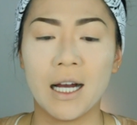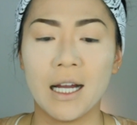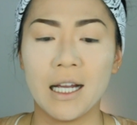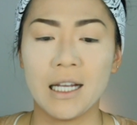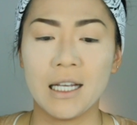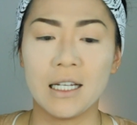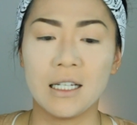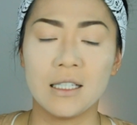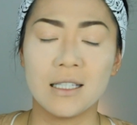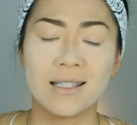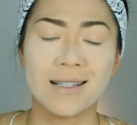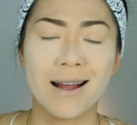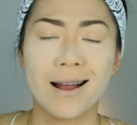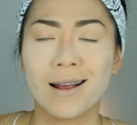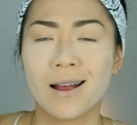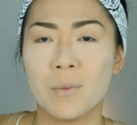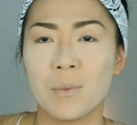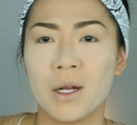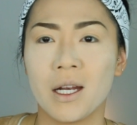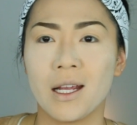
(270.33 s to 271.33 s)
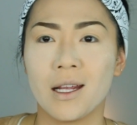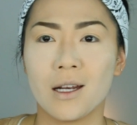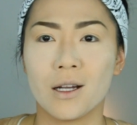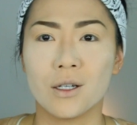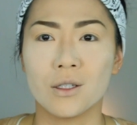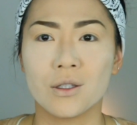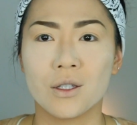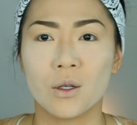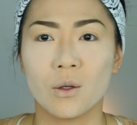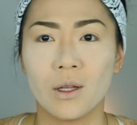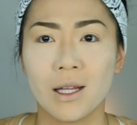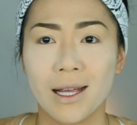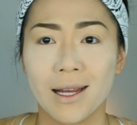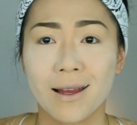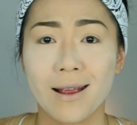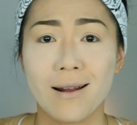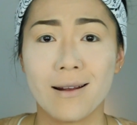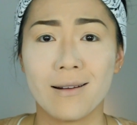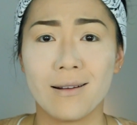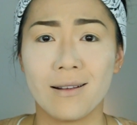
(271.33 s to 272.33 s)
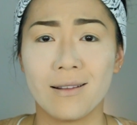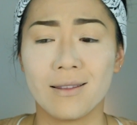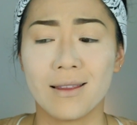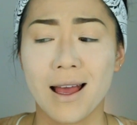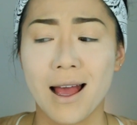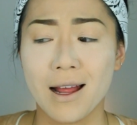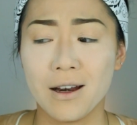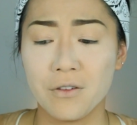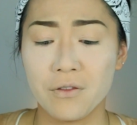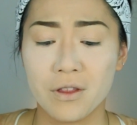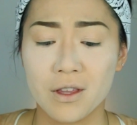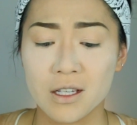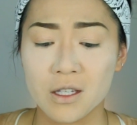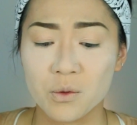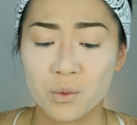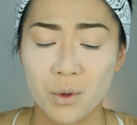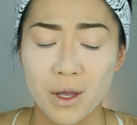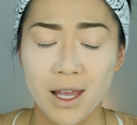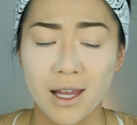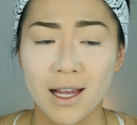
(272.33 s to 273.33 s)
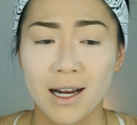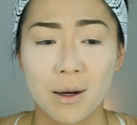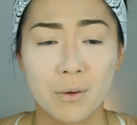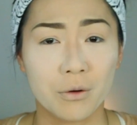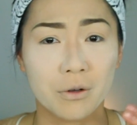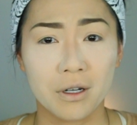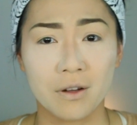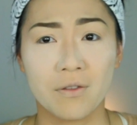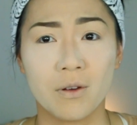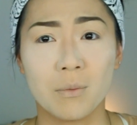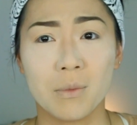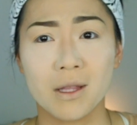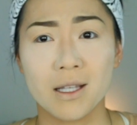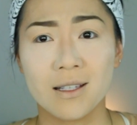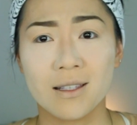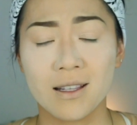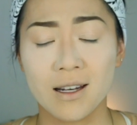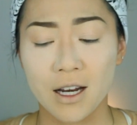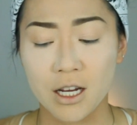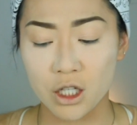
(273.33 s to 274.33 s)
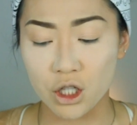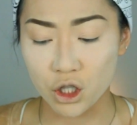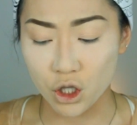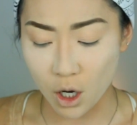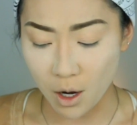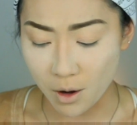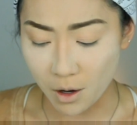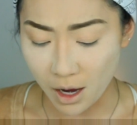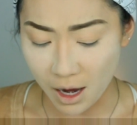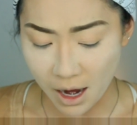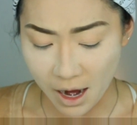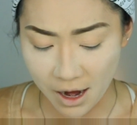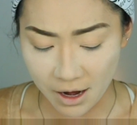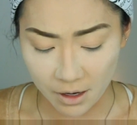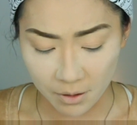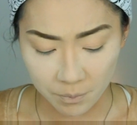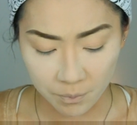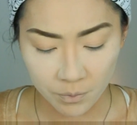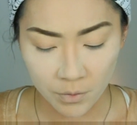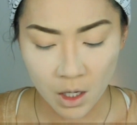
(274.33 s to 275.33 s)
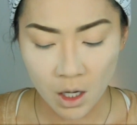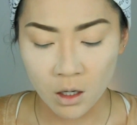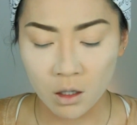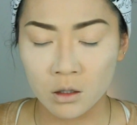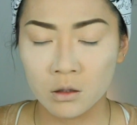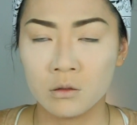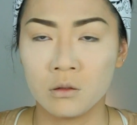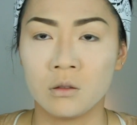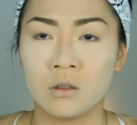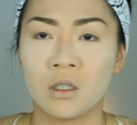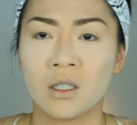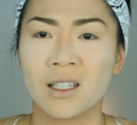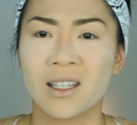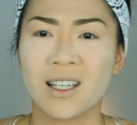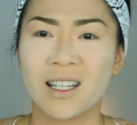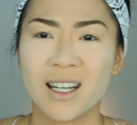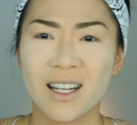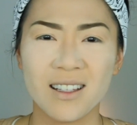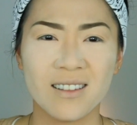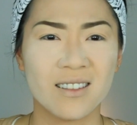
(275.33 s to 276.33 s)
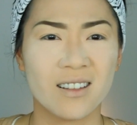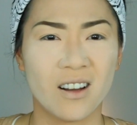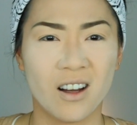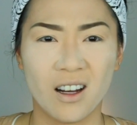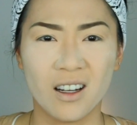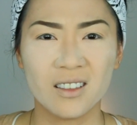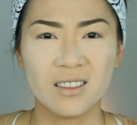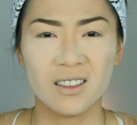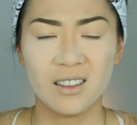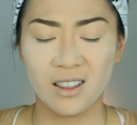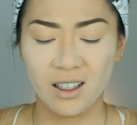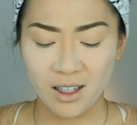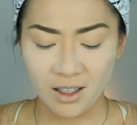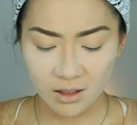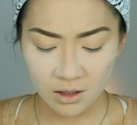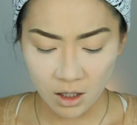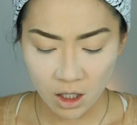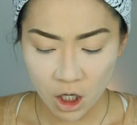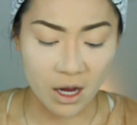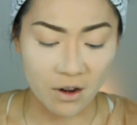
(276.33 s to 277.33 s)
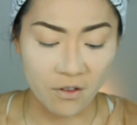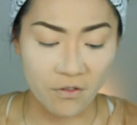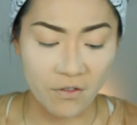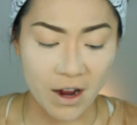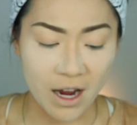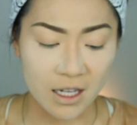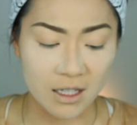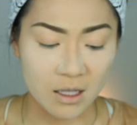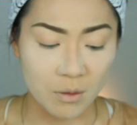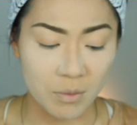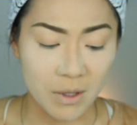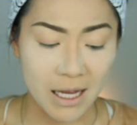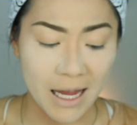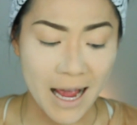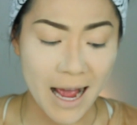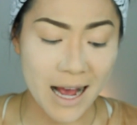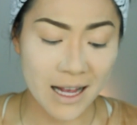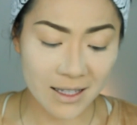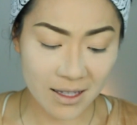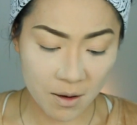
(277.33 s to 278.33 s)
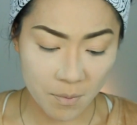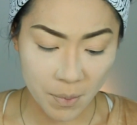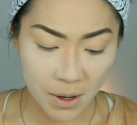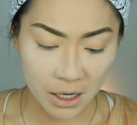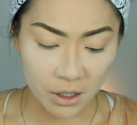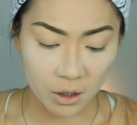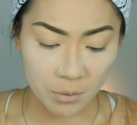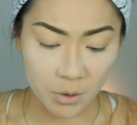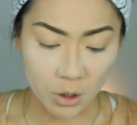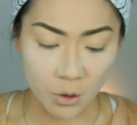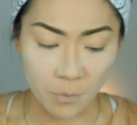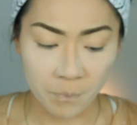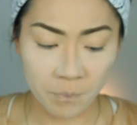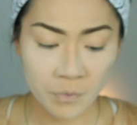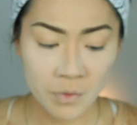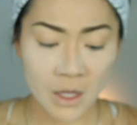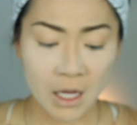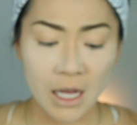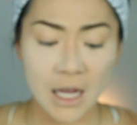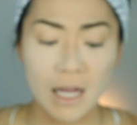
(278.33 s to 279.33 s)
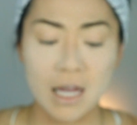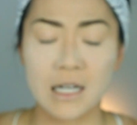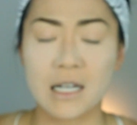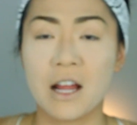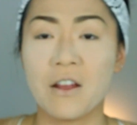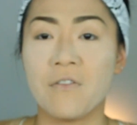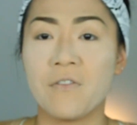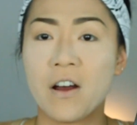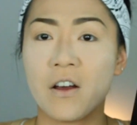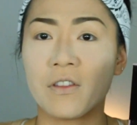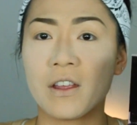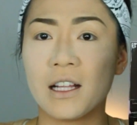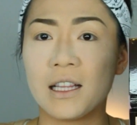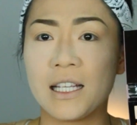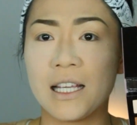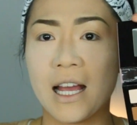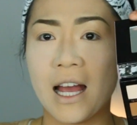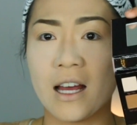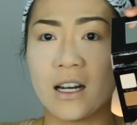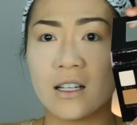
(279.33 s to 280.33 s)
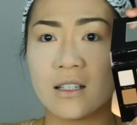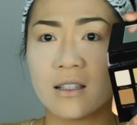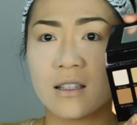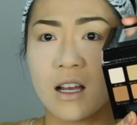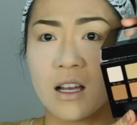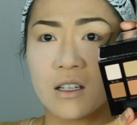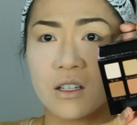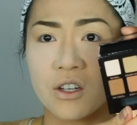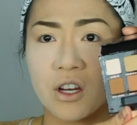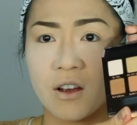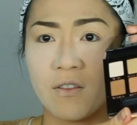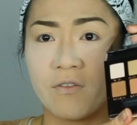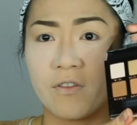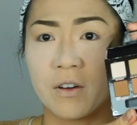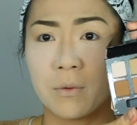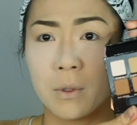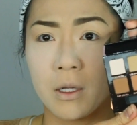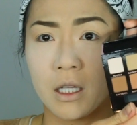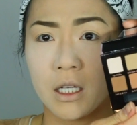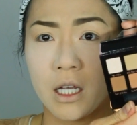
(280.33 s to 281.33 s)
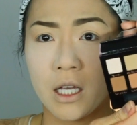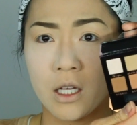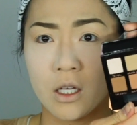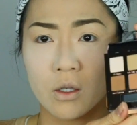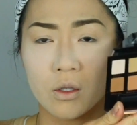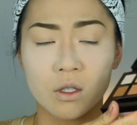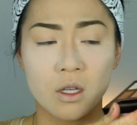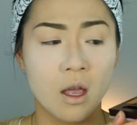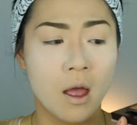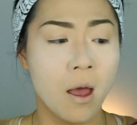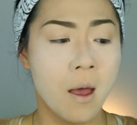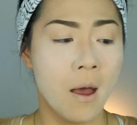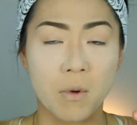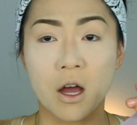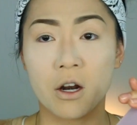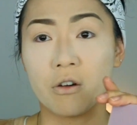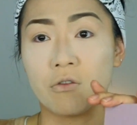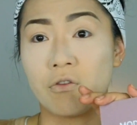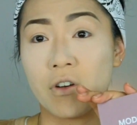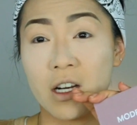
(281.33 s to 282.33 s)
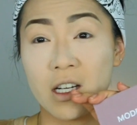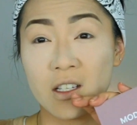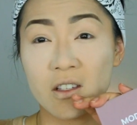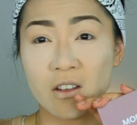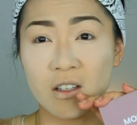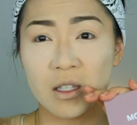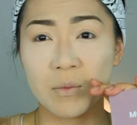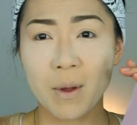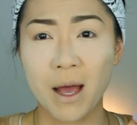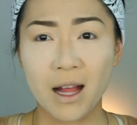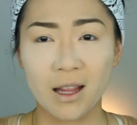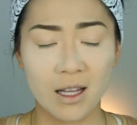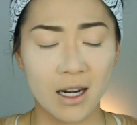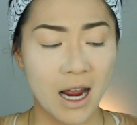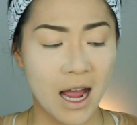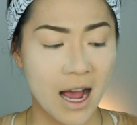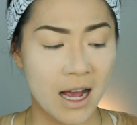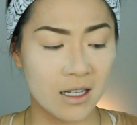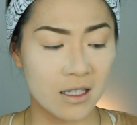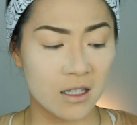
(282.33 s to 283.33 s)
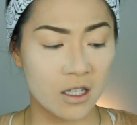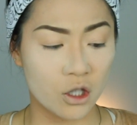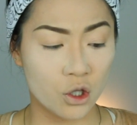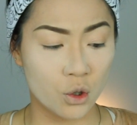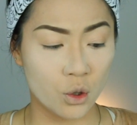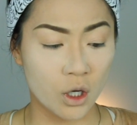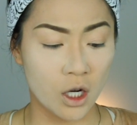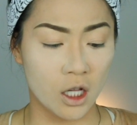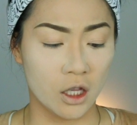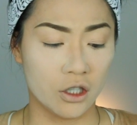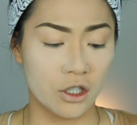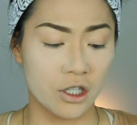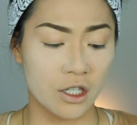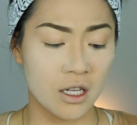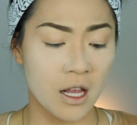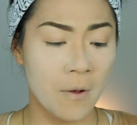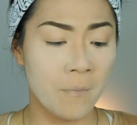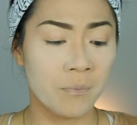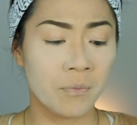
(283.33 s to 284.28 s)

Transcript: it's not coming in until like the end of this week, and I'm already filming this today, so can I talk today? Try to find something as comparable, and I found that the Anastasia Beverly Hills Modern Renaissance palette has the two colors